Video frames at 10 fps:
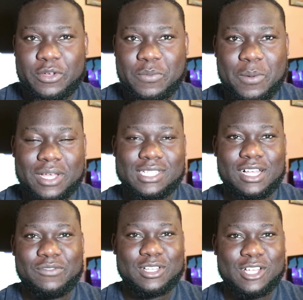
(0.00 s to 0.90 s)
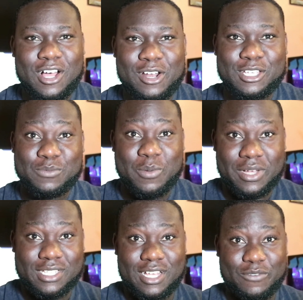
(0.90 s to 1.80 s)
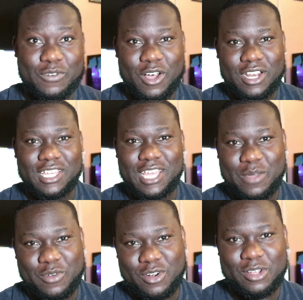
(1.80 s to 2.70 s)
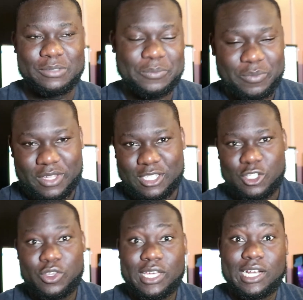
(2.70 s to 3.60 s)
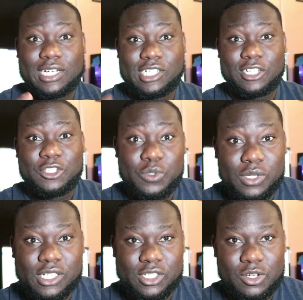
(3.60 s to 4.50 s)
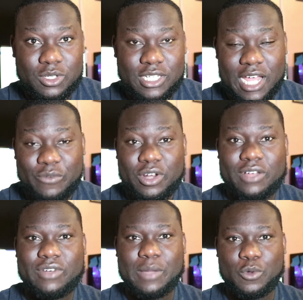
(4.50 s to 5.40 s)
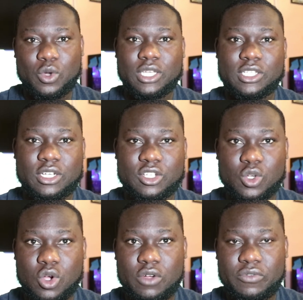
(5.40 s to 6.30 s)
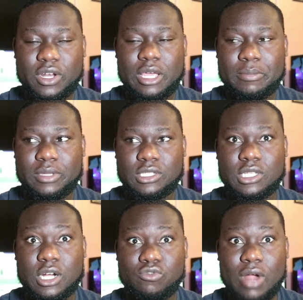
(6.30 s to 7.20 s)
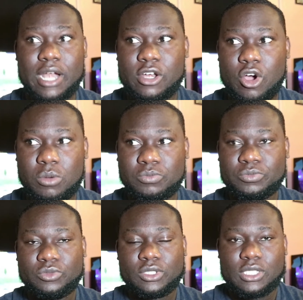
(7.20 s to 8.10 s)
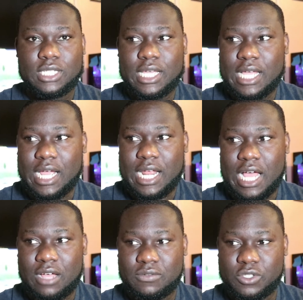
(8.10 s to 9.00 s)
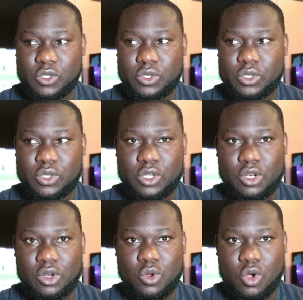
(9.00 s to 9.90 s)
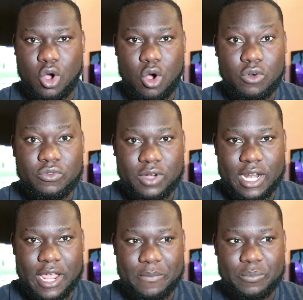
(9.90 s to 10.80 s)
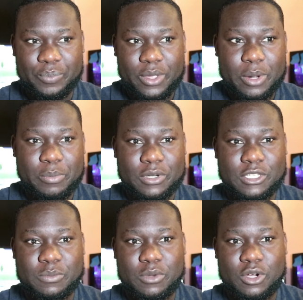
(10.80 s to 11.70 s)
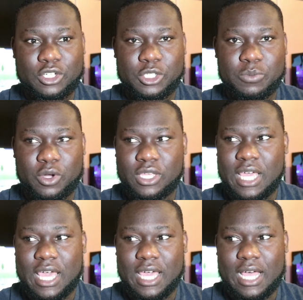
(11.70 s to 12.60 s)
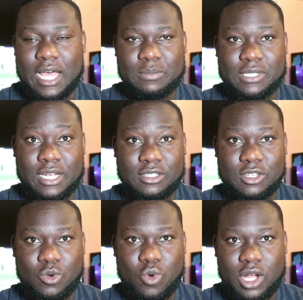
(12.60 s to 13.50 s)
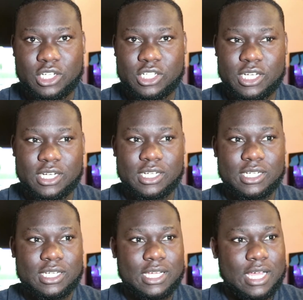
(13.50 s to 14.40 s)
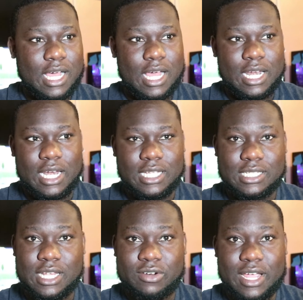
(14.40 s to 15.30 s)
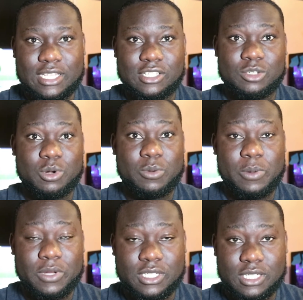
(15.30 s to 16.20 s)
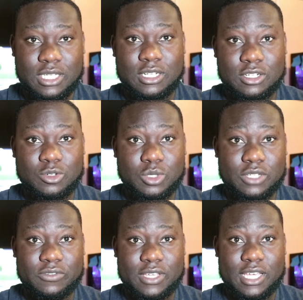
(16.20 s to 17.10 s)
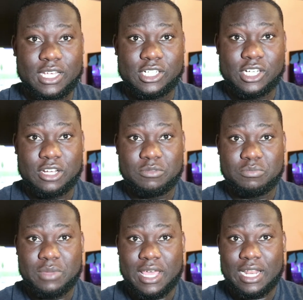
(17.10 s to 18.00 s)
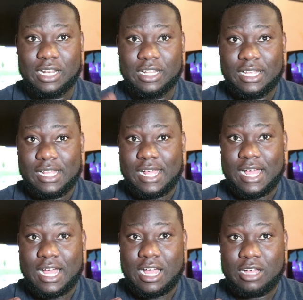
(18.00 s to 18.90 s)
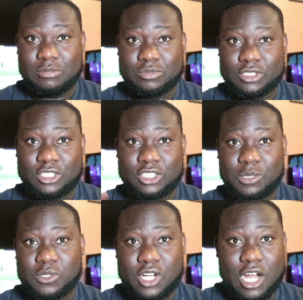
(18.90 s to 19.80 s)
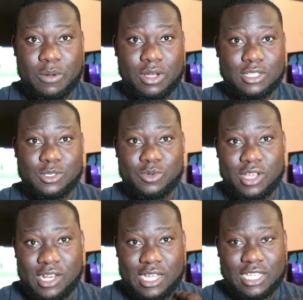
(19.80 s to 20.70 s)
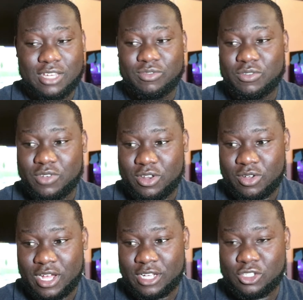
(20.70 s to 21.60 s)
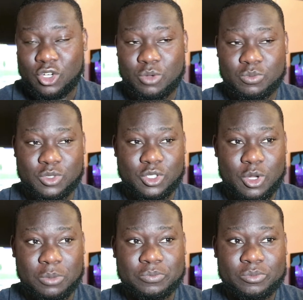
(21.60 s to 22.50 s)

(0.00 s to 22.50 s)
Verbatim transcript: be myself as I always be myself on camera. So you can actually tune into those live whenever I'm cooking, so just look out for them. They're random, so you kind of have to look out for them pretty much. But yeah, thanks for watching and let's get right into it. But remember to hit the notification bell, subscribe as well, and give the video a thumbs up.